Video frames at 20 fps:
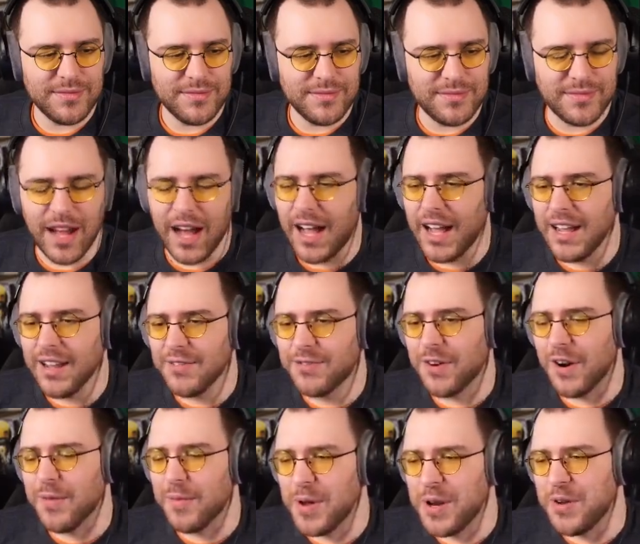Dying
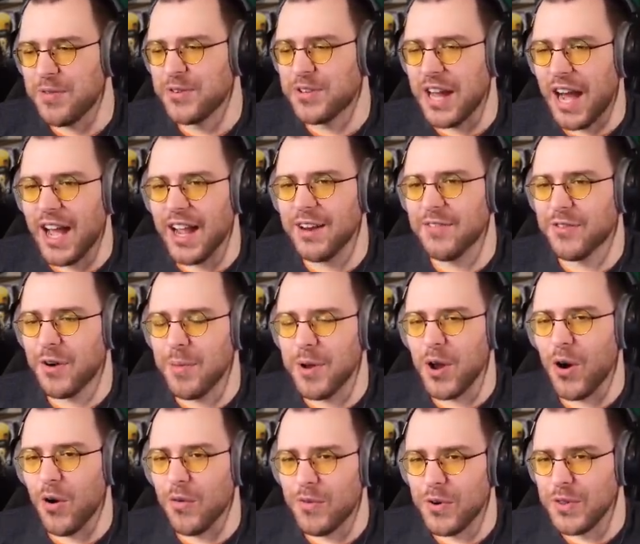from an
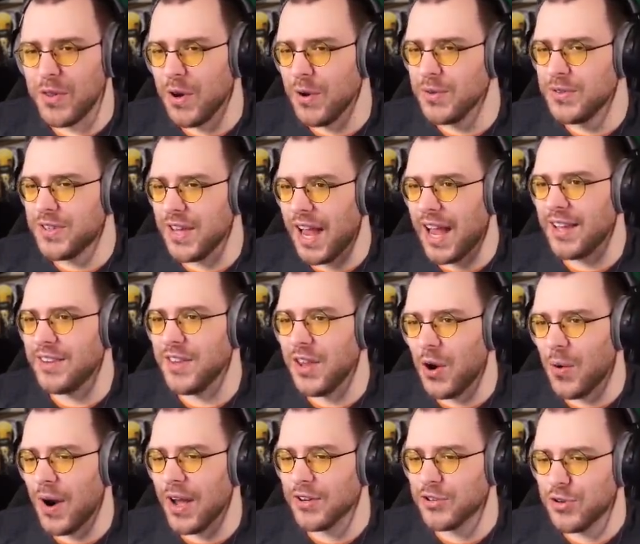overdose and an
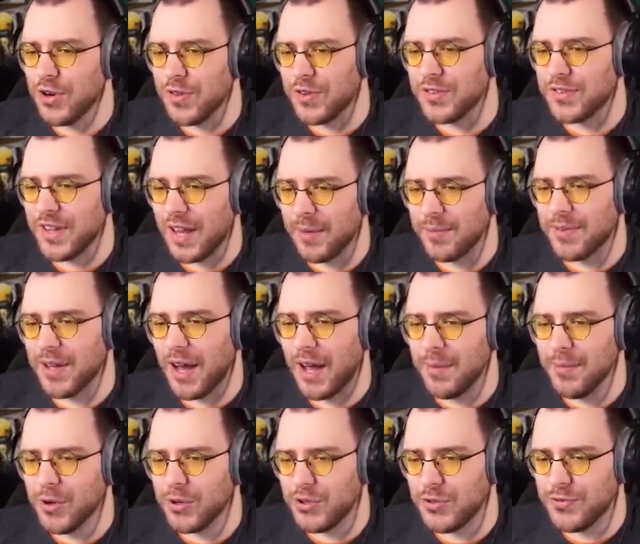erection at the same
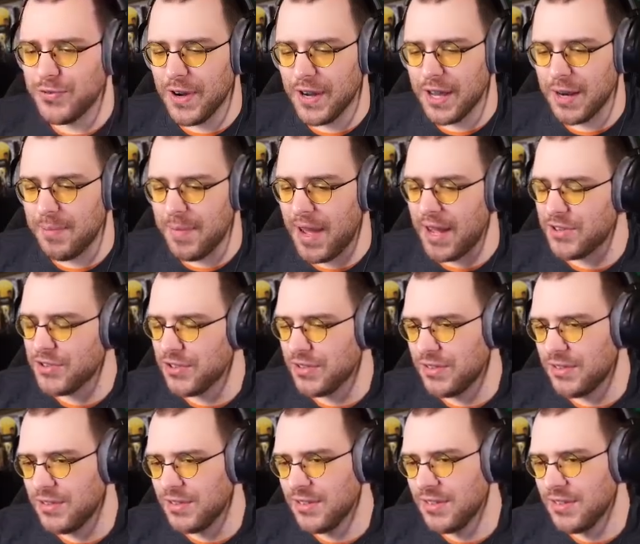time. Could you fucking imagine?